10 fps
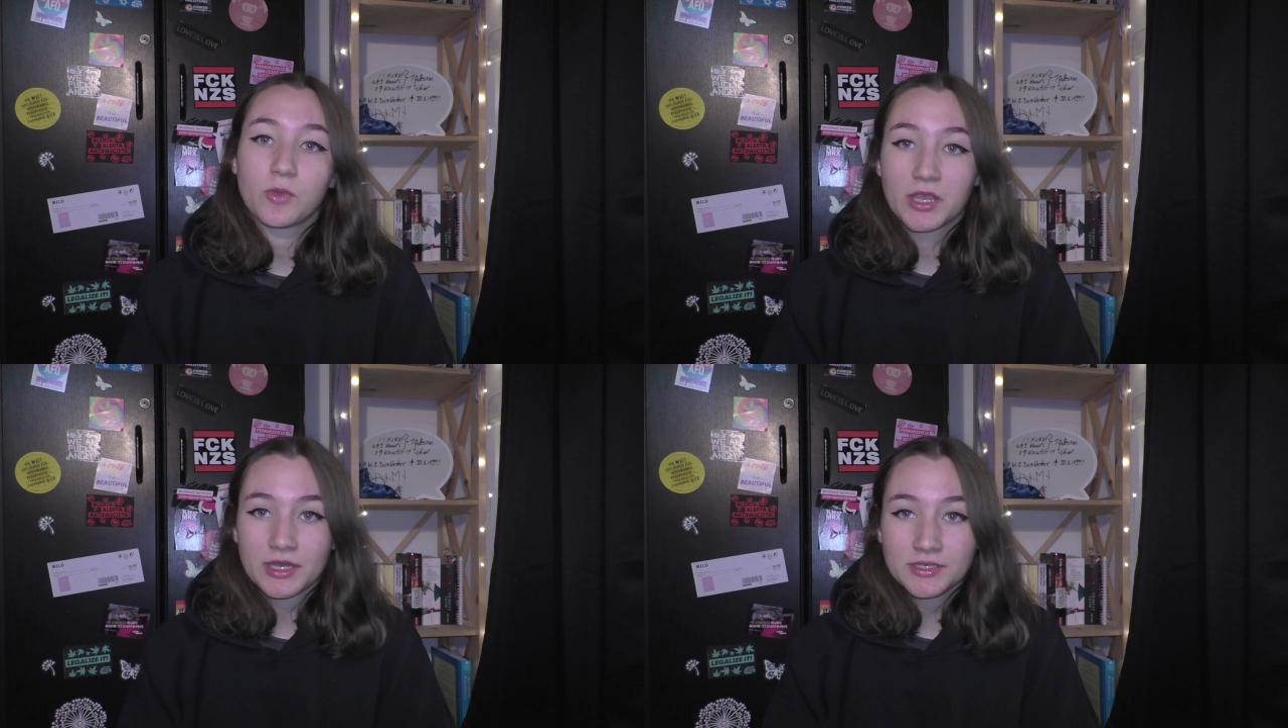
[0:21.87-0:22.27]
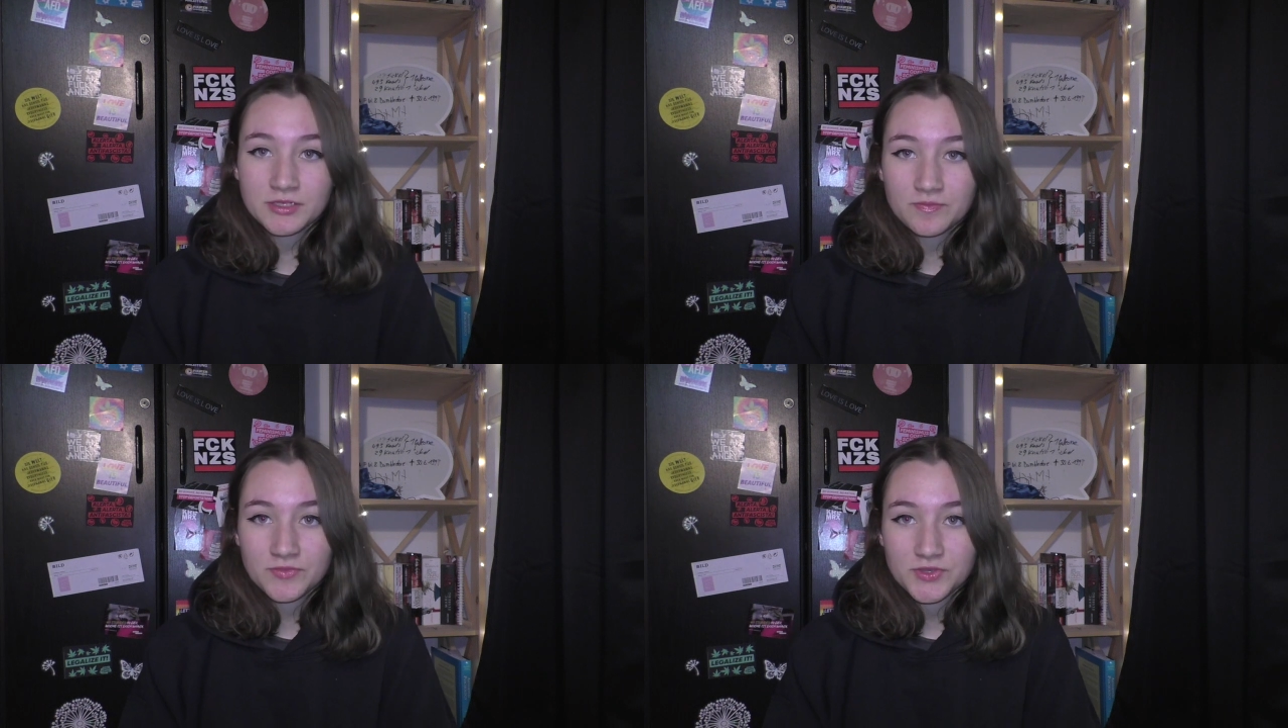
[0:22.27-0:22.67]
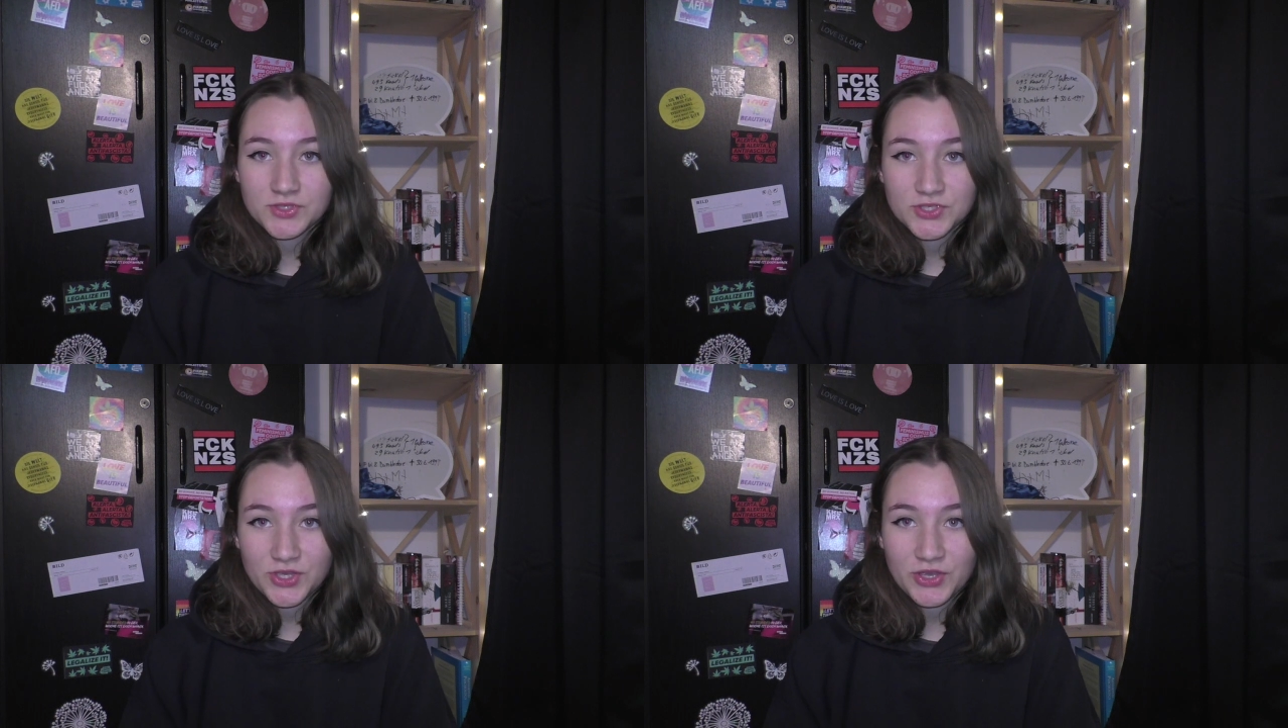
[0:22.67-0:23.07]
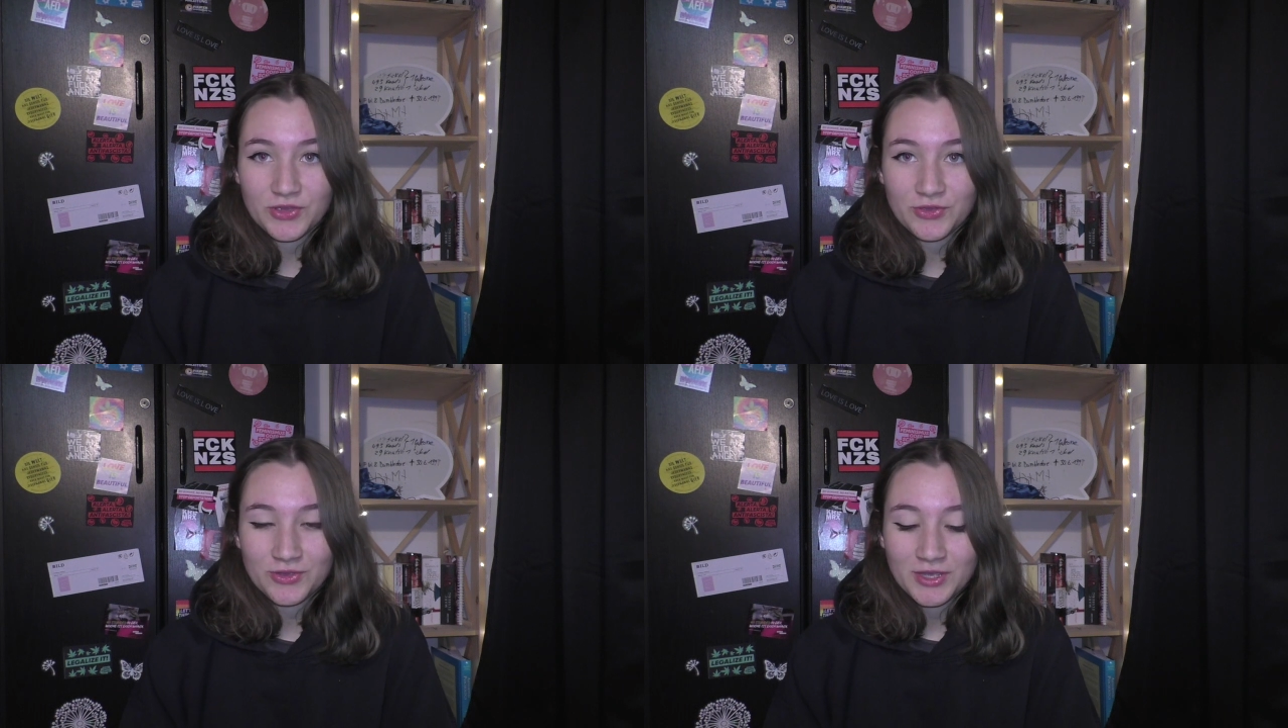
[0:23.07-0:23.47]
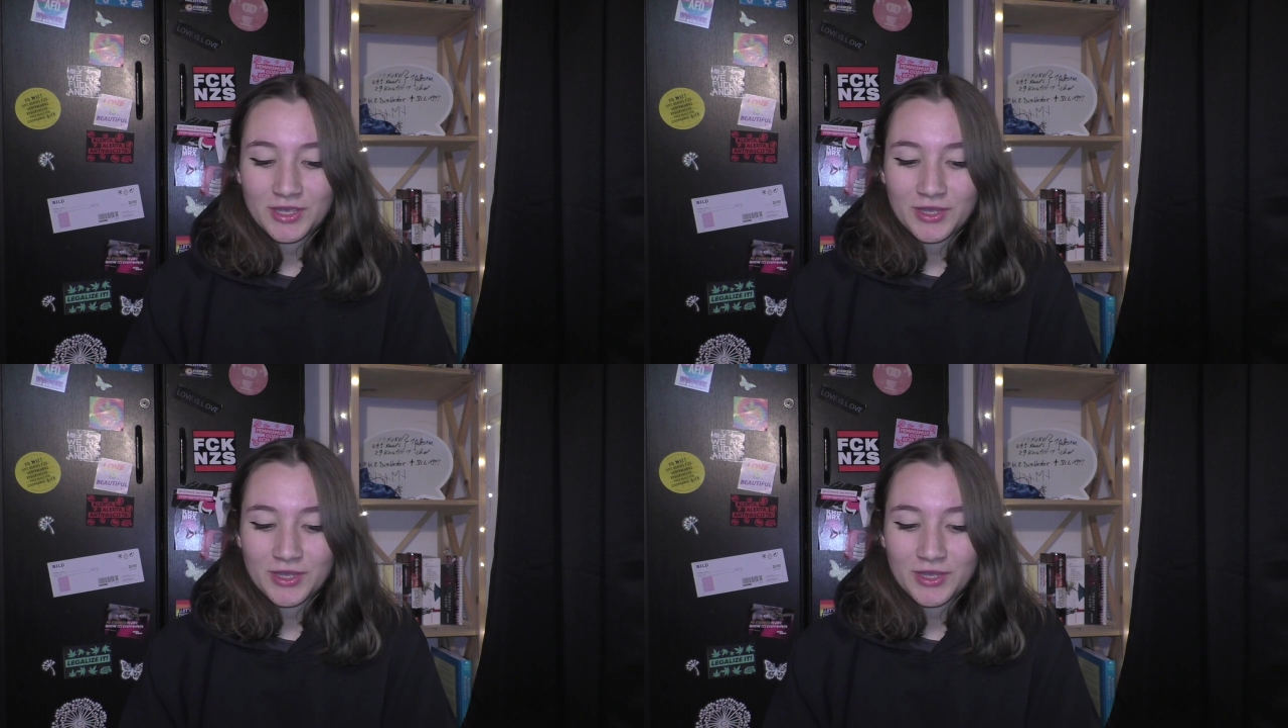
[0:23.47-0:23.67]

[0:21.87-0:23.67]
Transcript: weekend. So